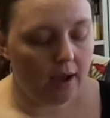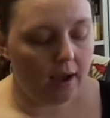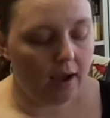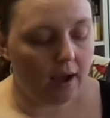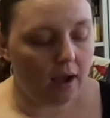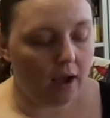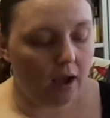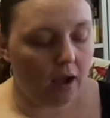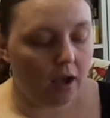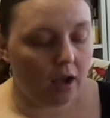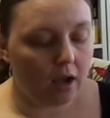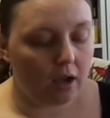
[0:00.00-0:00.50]

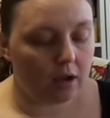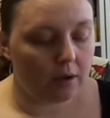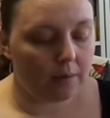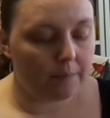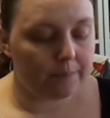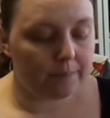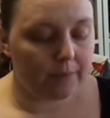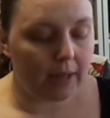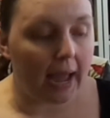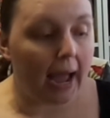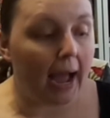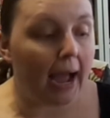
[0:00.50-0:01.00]

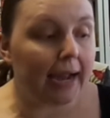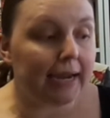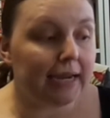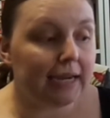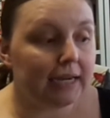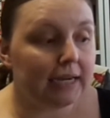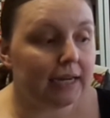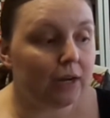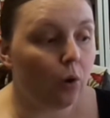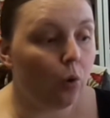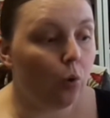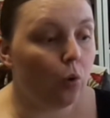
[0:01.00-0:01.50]

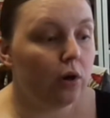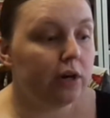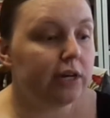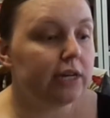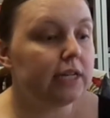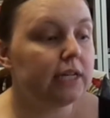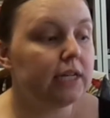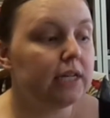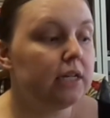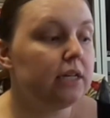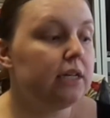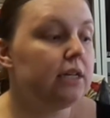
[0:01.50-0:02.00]
I
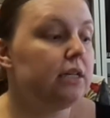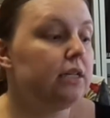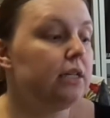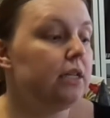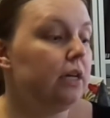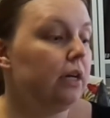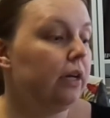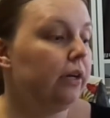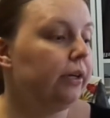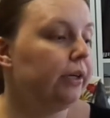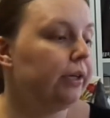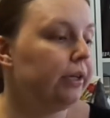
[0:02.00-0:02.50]
ordered
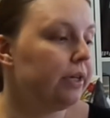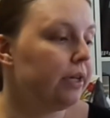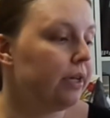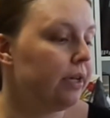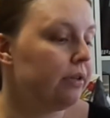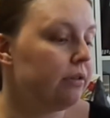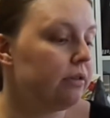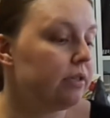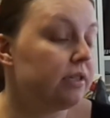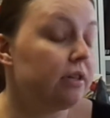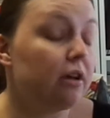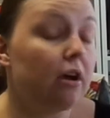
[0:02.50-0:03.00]

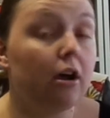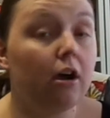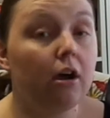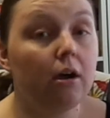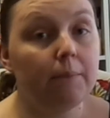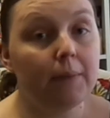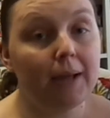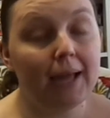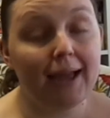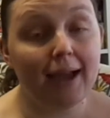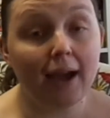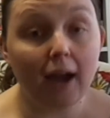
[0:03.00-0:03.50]

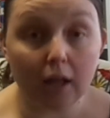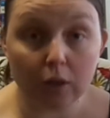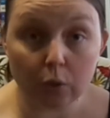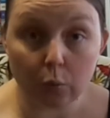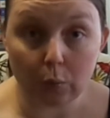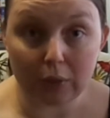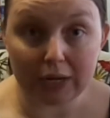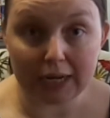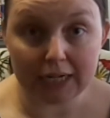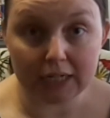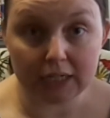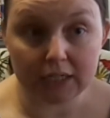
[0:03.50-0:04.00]
some
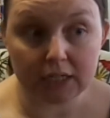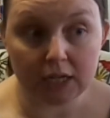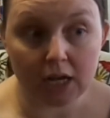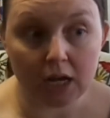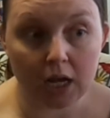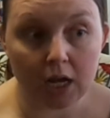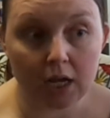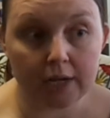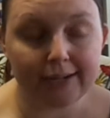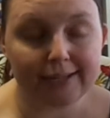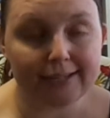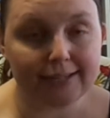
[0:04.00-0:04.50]
Halloween
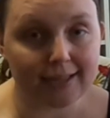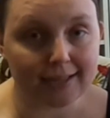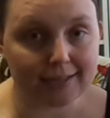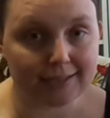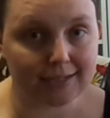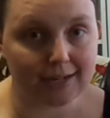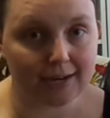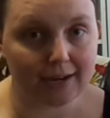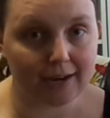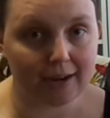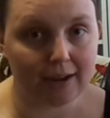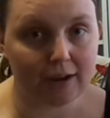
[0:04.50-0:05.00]
yarn
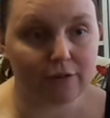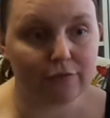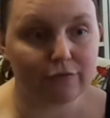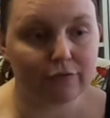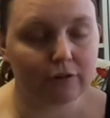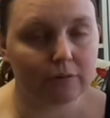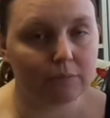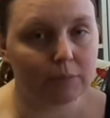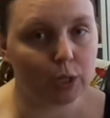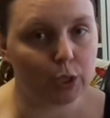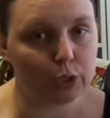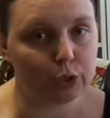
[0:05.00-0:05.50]
yesterday
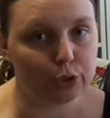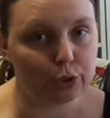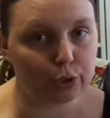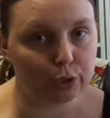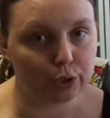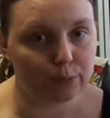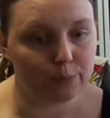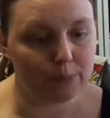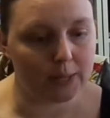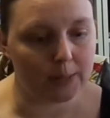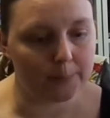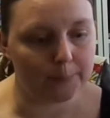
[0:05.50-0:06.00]
from
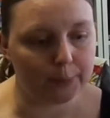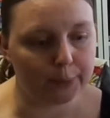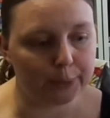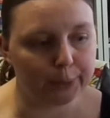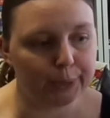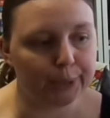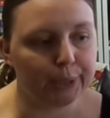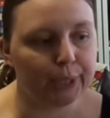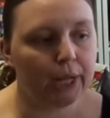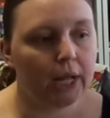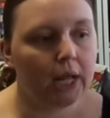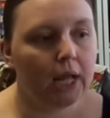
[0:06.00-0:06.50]

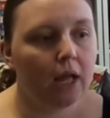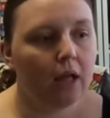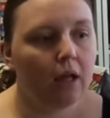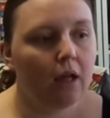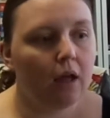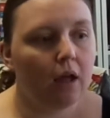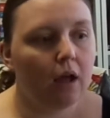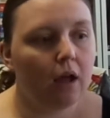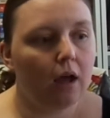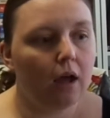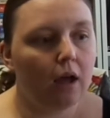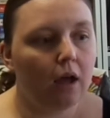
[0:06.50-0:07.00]

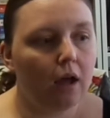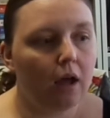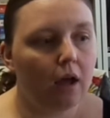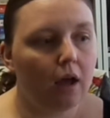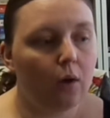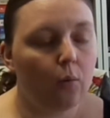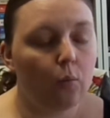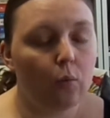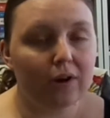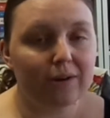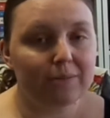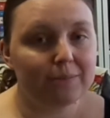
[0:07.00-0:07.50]

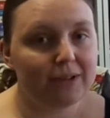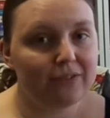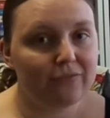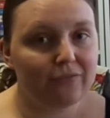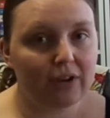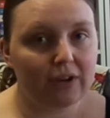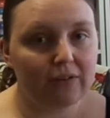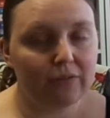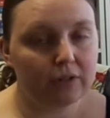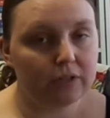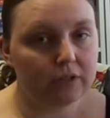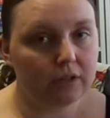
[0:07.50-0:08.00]
Jogamamo, one of my
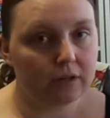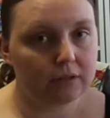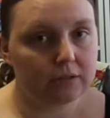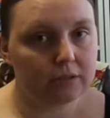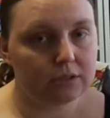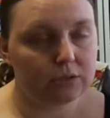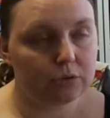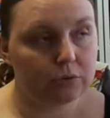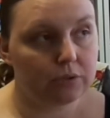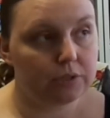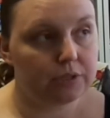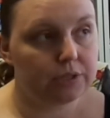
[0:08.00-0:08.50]
favorite yarn
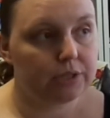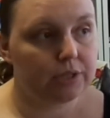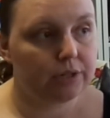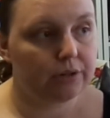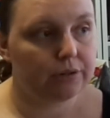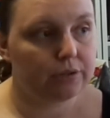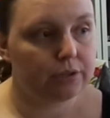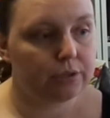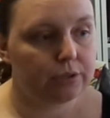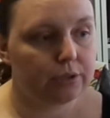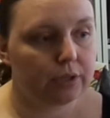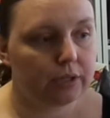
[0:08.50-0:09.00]
stores here
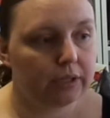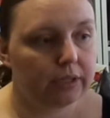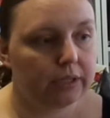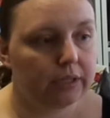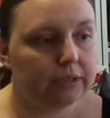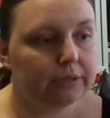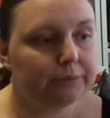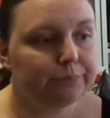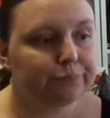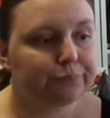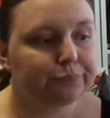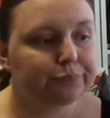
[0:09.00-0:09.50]
in Australia.